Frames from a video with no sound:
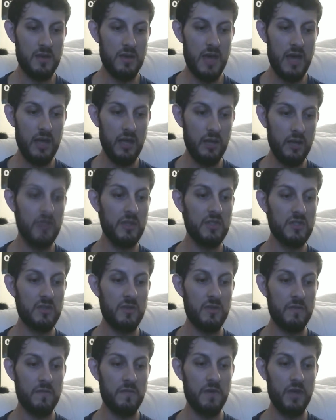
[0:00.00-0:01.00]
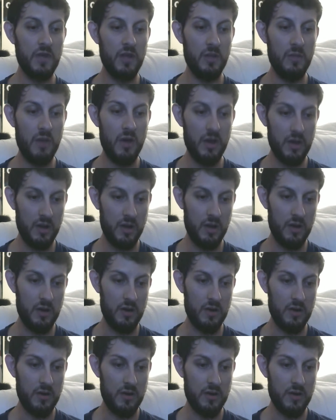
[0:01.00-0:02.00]
elements of the film
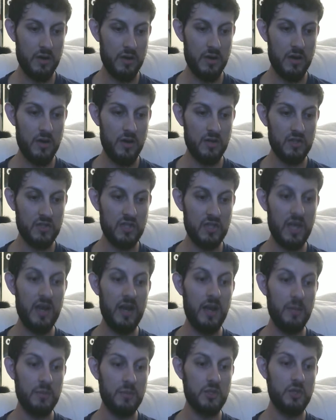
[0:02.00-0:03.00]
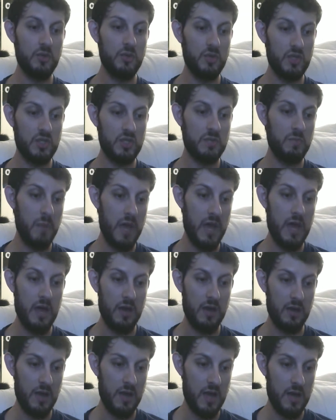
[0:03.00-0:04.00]
are set up to
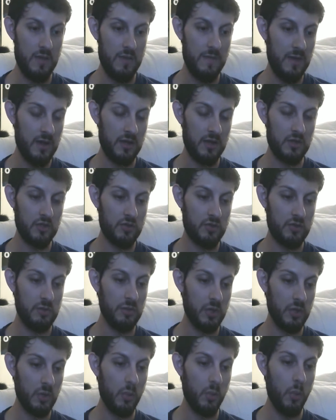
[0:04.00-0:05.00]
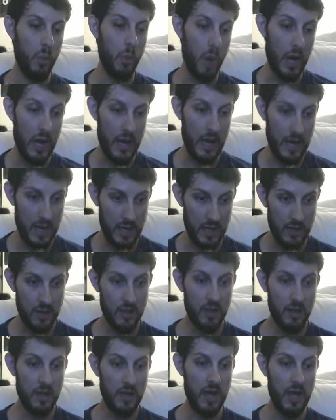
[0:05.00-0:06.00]
span an extremely wide
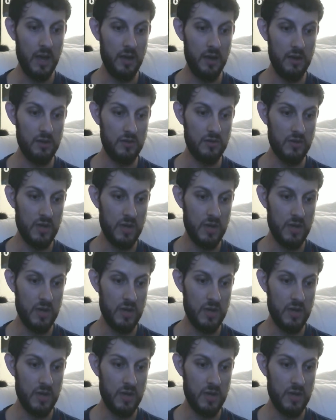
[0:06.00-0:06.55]
and